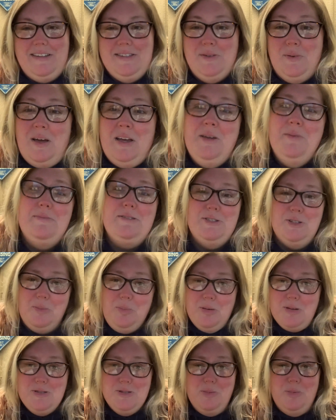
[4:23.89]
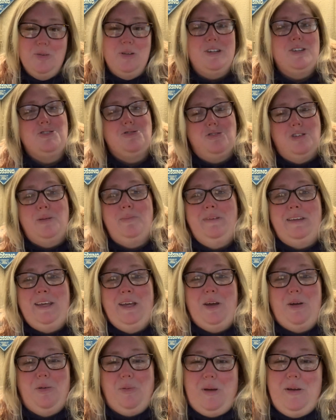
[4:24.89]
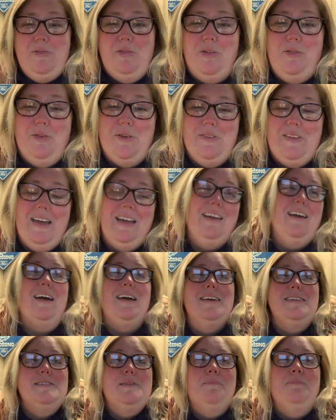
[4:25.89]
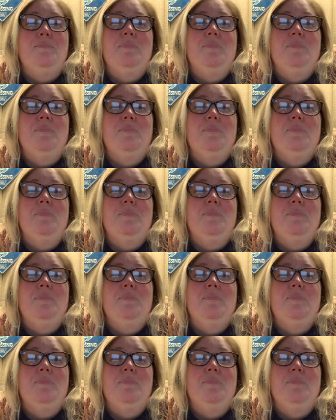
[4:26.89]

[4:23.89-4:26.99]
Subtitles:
So I am super, super extremely grateful for that, guys.